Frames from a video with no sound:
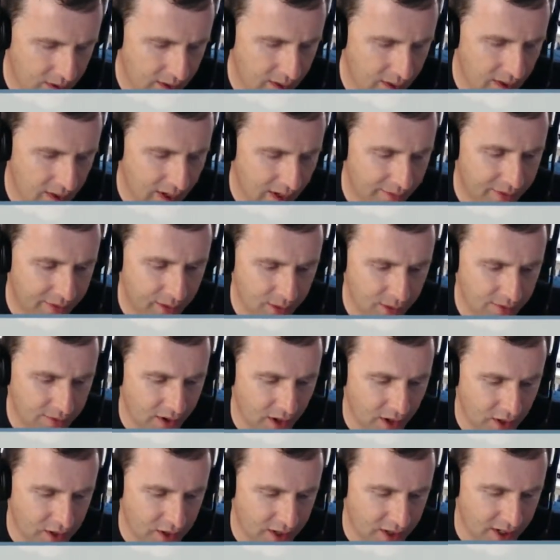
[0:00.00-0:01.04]

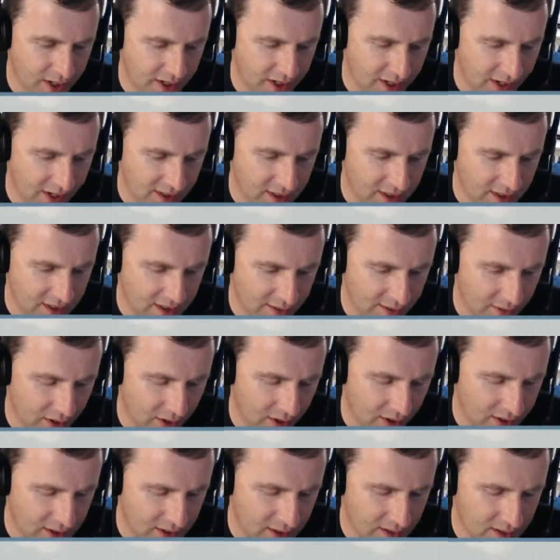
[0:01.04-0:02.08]
virtually a Nexus
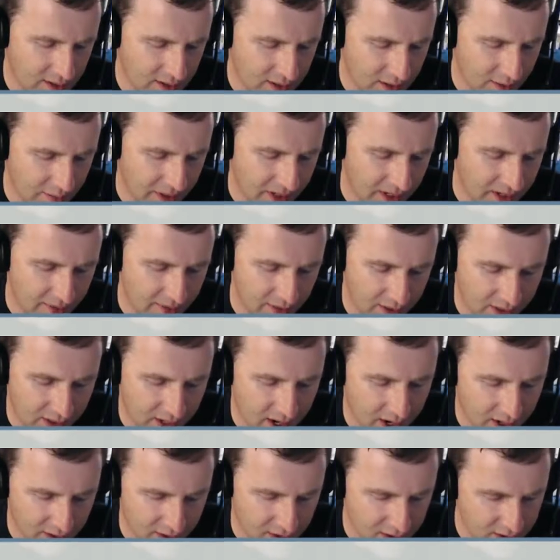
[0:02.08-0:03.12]
device. I mean, even the
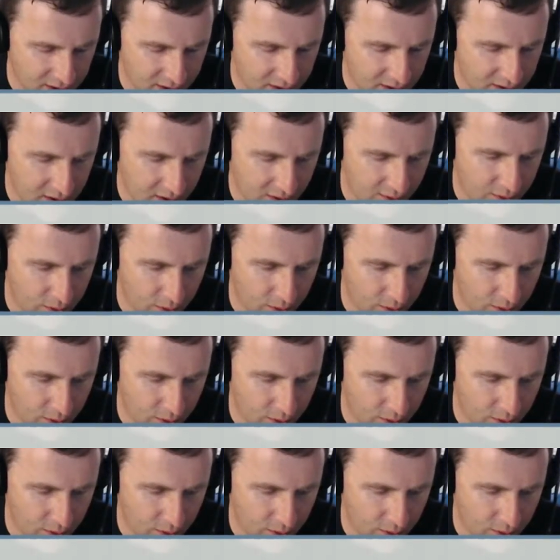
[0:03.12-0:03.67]
colors are all